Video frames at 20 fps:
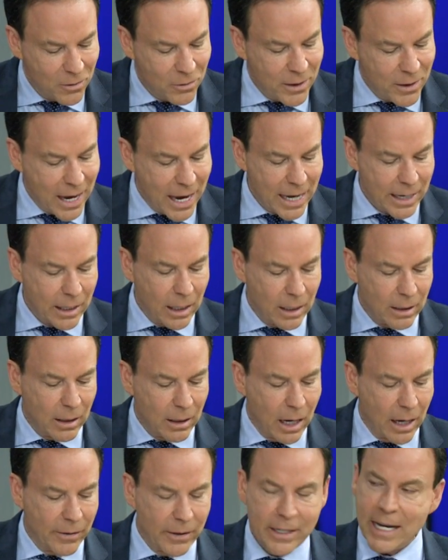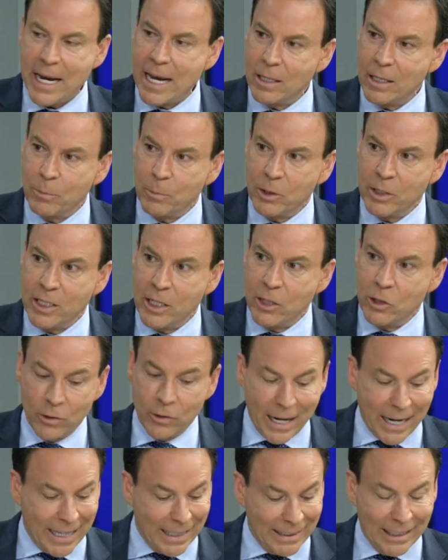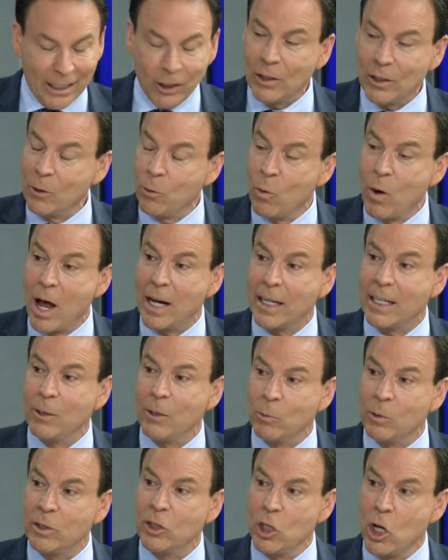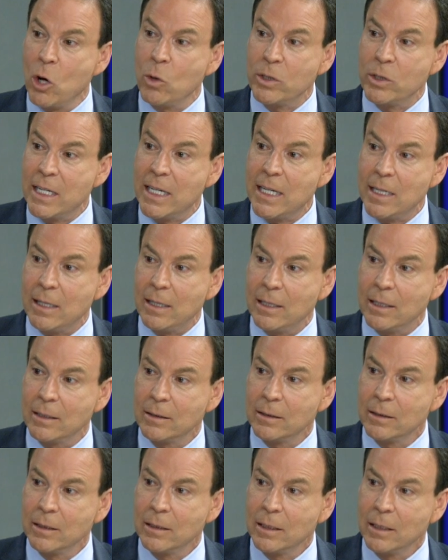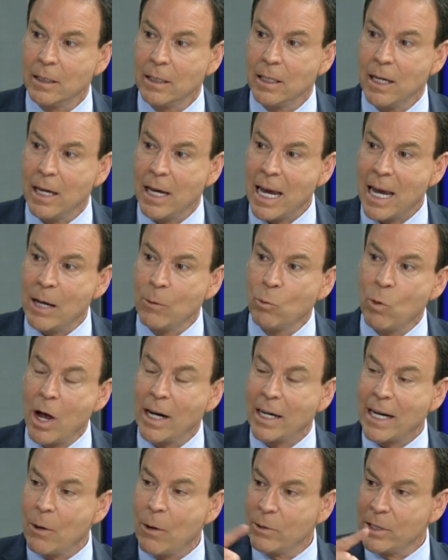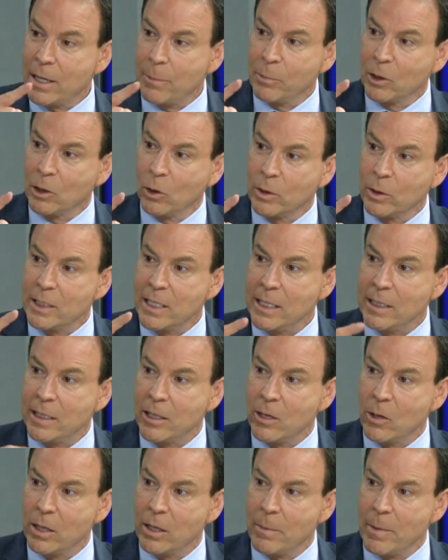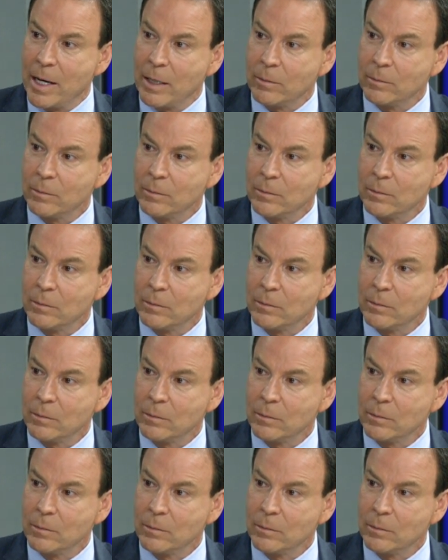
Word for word: that on the day of the procedure, they can literally walk in with no teeth and walk out with upper and lower teeth that don't come out. That's